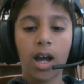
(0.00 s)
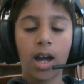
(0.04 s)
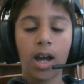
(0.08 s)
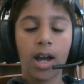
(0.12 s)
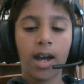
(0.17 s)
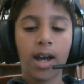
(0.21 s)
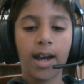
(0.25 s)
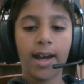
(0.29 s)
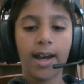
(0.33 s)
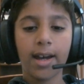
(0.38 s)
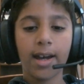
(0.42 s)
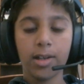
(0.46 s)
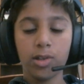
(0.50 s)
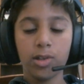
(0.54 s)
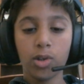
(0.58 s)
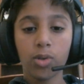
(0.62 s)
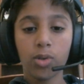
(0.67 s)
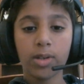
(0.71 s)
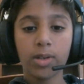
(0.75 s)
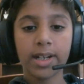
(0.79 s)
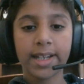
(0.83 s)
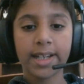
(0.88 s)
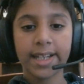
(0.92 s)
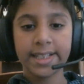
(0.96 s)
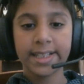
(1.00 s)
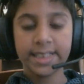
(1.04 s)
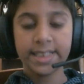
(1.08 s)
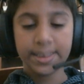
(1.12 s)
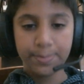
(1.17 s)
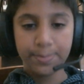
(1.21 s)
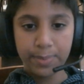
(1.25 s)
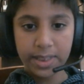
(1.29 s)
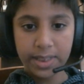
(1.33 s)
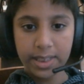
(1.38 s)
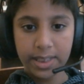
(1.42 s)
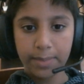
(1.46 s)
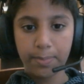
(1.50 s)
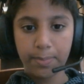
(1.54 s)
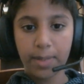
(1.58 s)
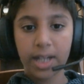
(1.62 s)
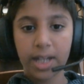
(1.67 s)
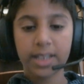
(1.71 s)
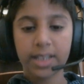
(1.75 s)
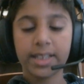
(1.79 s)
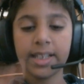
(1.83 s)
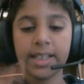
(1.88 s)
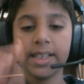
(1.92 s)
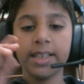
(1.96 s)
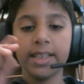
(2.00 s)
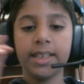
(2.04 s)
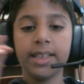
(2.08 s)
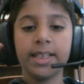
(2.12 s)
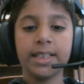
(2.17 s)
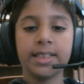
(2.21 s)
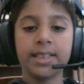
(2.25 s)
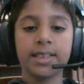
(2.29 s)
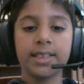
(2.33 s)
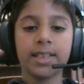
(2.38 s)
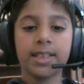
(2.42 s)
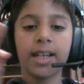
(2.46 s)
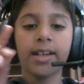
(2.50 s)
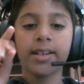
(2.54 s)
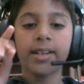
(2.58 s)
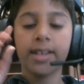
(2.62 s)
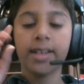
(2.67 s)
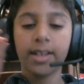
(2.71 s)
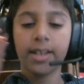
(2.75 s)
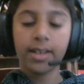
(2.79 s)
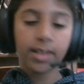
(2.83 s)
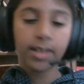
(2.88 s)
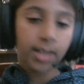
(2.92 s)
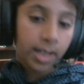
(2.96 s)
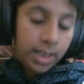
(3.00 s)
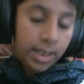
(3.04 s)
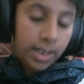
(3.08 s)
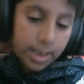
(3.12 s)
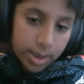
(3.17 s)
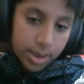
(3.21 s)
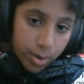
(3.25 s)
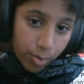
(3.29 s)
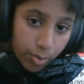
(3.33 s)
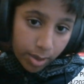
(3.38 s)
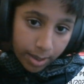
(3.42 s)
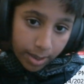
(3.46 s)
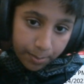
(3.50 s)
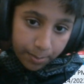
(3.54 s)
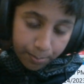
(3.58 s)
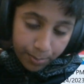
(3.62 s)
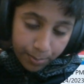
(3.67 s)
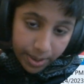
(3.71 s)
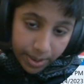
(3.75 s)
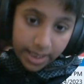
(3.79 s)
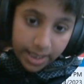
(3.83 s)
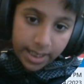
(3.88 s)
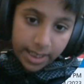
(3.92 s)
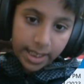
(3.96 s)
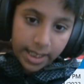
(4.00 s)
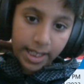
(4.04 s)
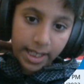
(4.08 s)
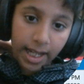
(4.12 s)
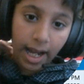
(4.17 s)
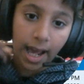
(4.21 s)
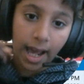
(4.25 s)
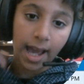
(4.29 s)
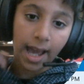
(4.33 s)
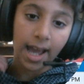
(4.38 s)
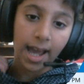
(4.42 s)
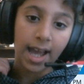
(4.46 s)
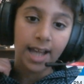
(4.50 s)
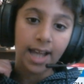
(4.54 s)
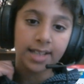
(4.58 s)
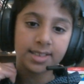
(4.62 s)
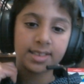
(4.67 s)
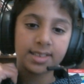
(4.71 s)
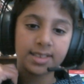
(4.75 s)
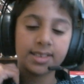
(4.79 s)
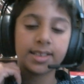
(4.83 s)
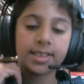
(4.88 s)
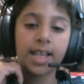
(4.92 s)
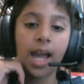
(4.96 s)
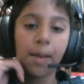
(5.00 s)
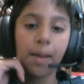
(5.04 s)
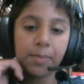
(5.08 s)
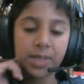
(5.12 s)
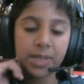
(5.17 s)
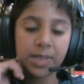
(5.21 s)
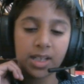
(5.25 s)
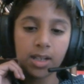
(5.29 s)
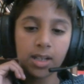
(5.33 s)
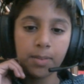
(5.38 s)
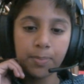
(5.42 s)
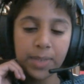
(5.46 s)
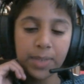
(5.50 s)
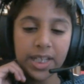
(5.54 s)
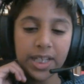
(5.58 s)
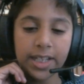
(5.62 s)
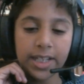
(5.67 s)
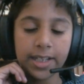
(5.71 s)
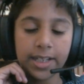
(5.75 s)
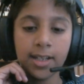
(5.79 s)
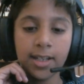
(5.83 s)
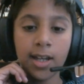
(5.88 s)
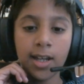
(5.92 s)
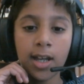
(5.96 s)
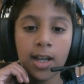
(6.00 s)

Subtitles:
lowercase b, but in the second string b it has capital B.